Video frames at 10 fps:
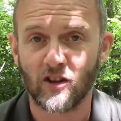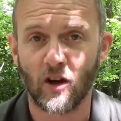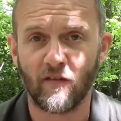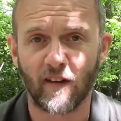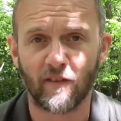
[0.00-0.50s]

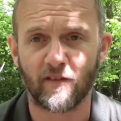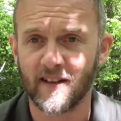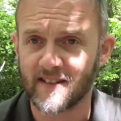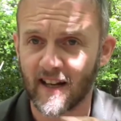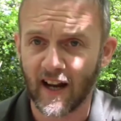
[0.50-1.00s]
do feel
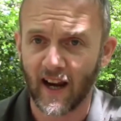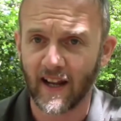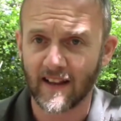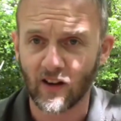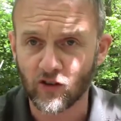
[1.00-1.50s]
free to
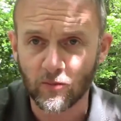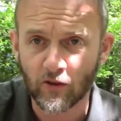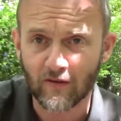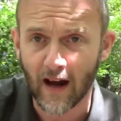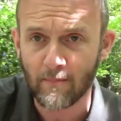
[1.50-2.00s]
click that
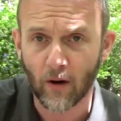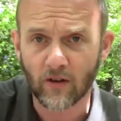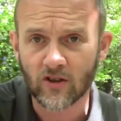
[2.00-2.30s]
subscribe button.